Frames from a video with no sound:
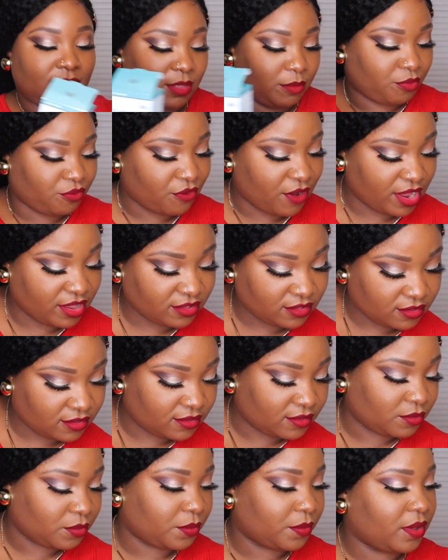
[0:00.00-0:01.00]
The
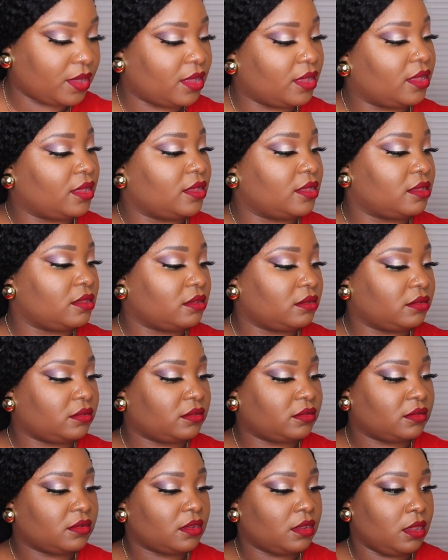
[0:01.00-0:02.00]
price
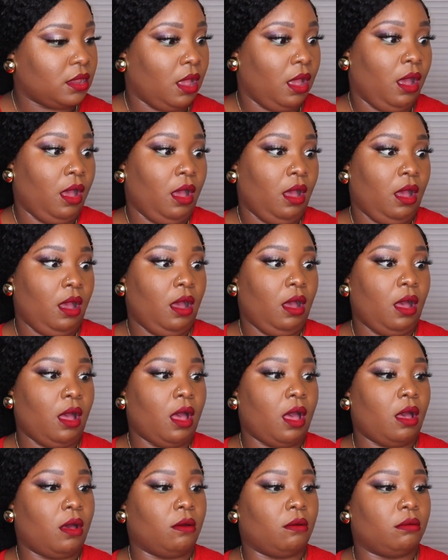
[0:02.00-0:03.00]
was,
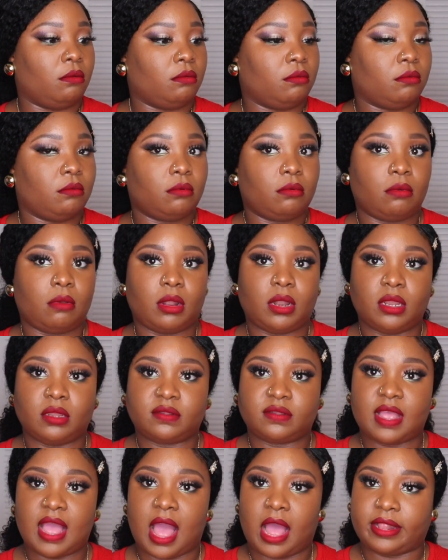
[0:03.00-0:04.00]
oh, what
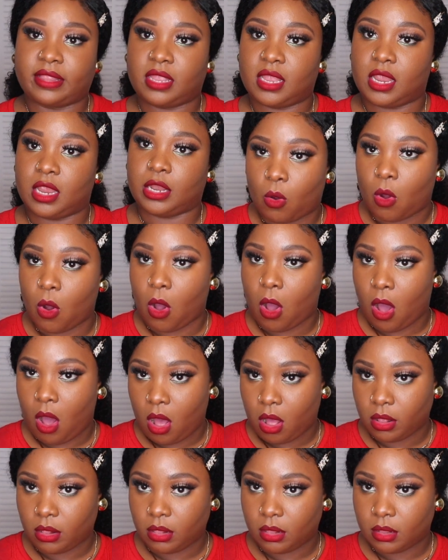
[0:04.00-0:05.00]
is that here?
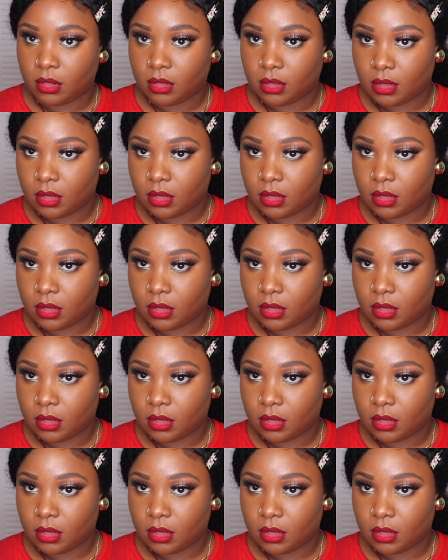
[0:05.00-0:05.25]
Gold?